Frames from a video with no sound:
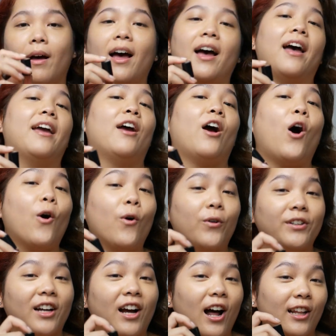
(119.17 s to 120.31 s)
my
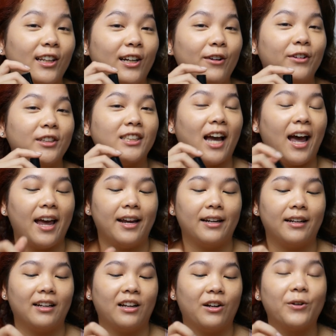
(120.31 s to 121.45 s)
own color which
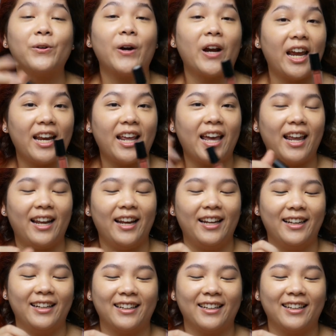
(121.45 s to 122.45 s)
I created.